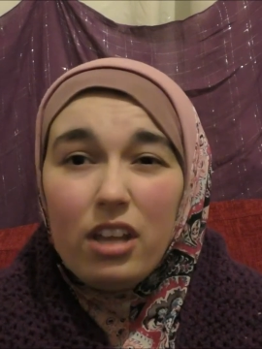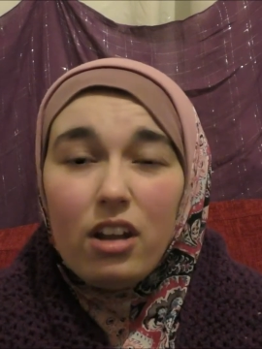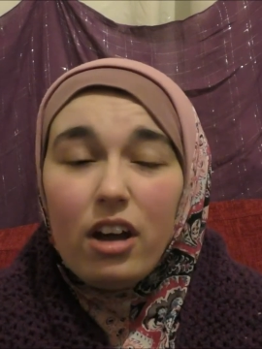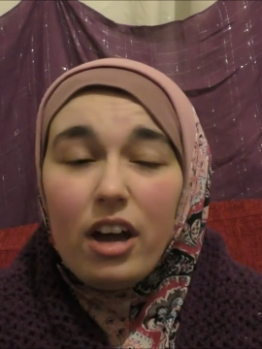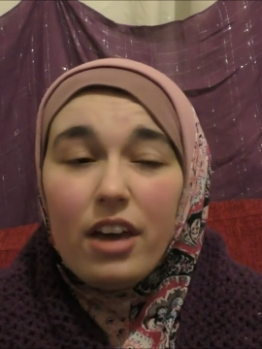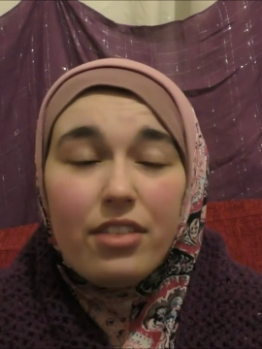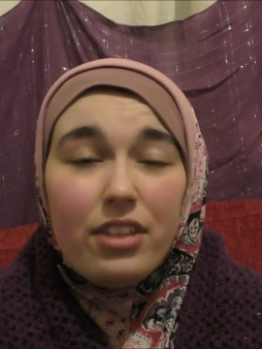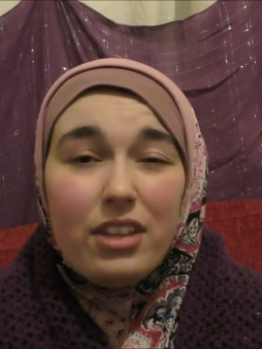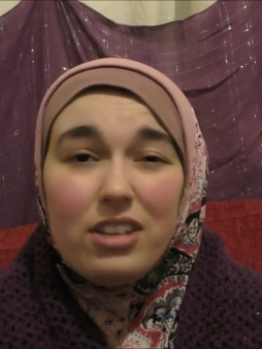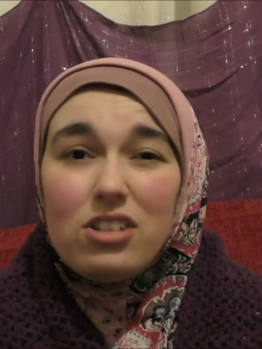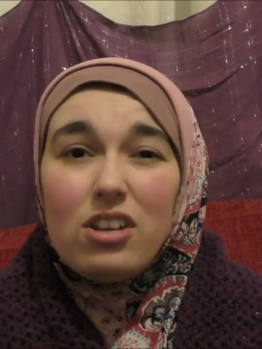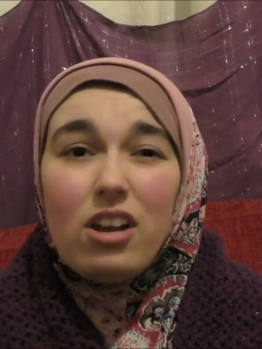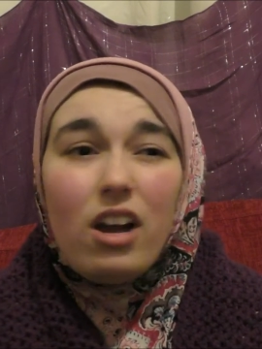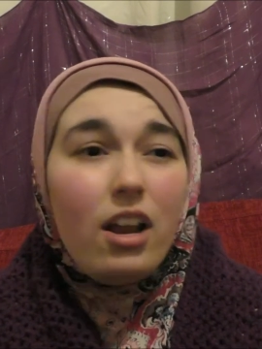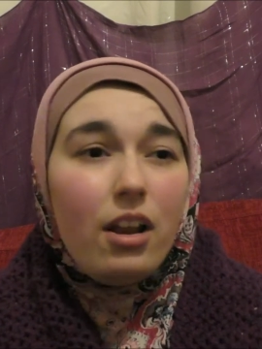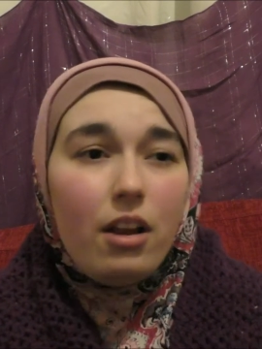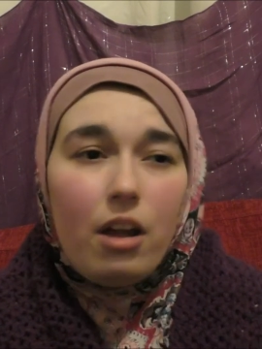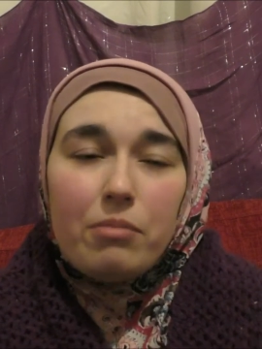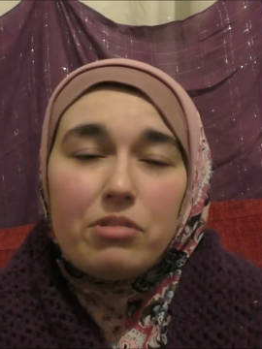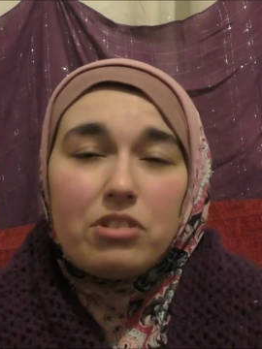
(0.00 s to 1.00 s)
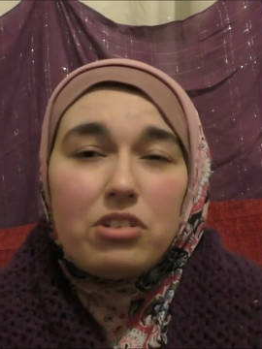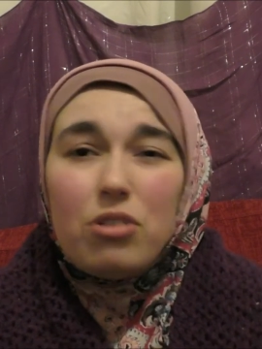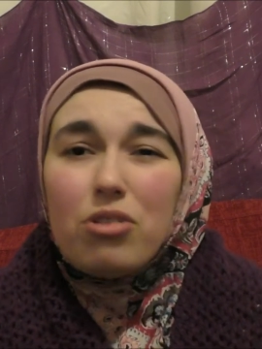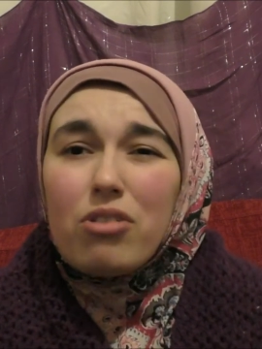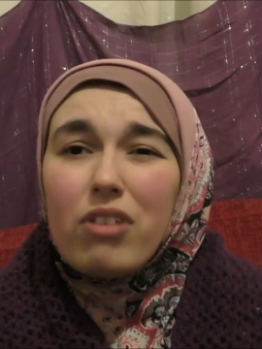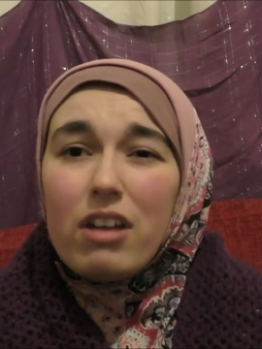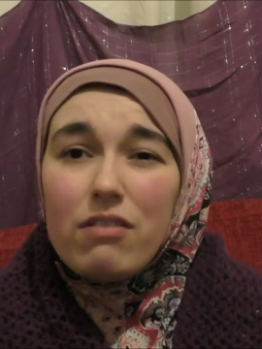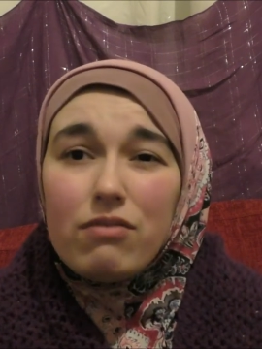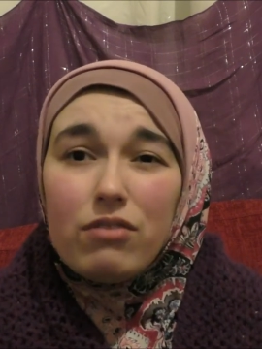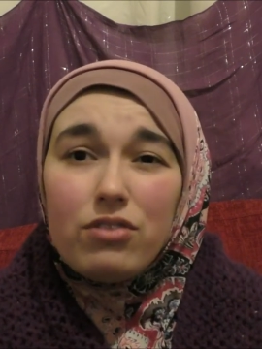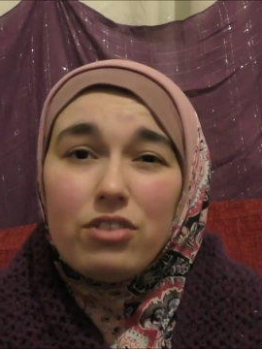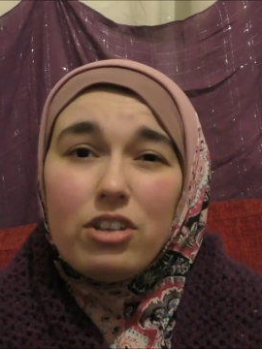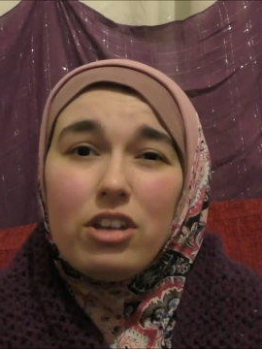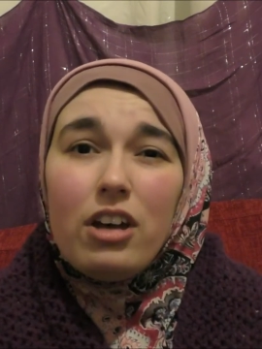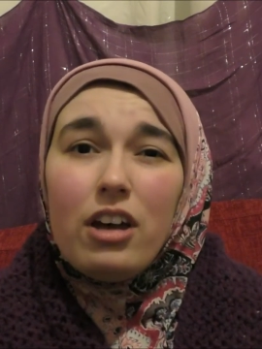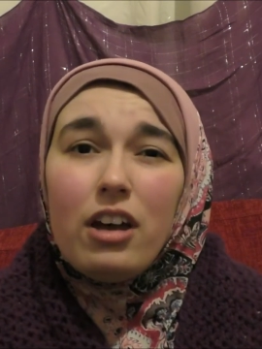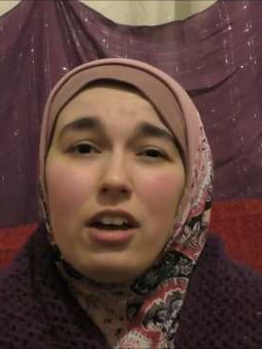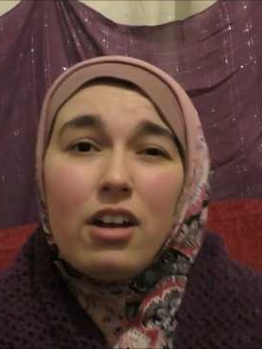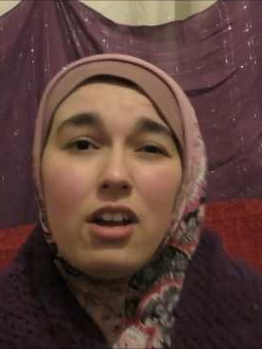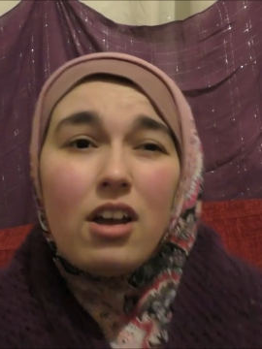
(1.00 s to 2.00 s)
I'm so grateful to her